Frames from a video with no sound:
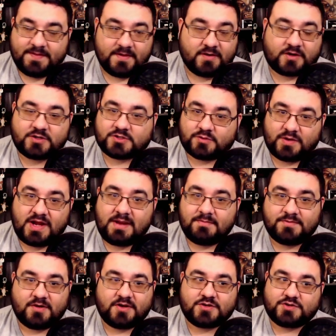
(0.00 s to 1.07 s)
extreme.
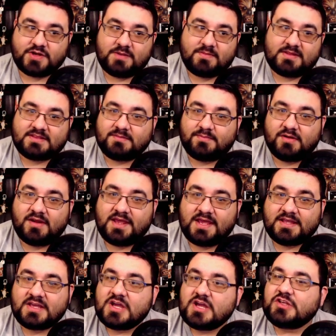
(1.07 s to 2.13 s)
They're extreme at the bullying.
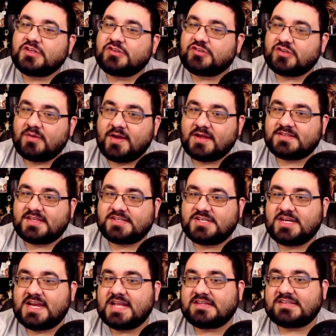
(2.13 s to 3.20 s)
So much that she
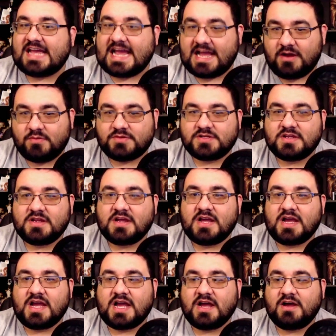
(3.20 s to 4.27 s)
gets out
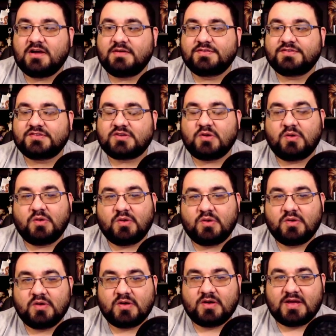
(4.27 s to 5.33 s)
of school
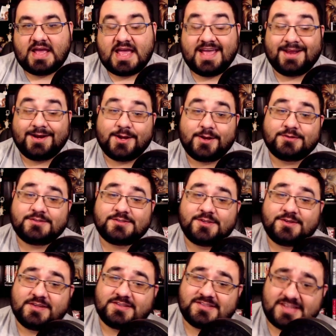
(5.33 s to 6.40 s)
and goes to
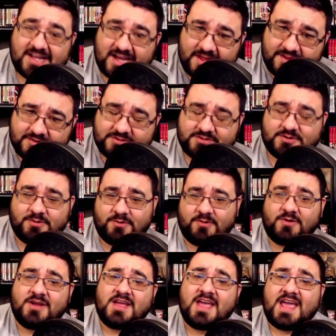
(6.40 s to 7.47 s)
this other school.
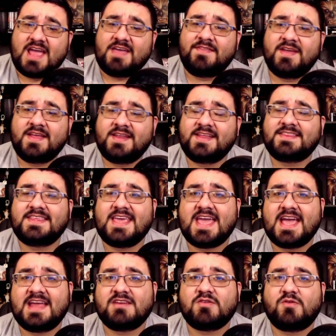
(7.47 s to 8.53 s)
And then at the
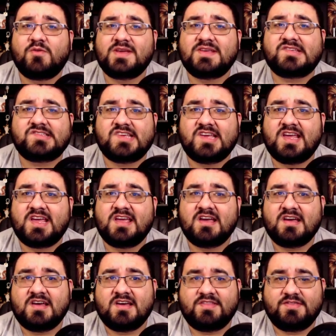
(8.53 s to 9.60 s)
end, we see
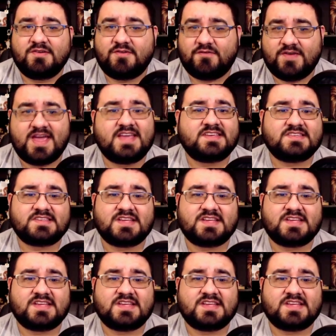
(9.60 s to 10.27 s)
the face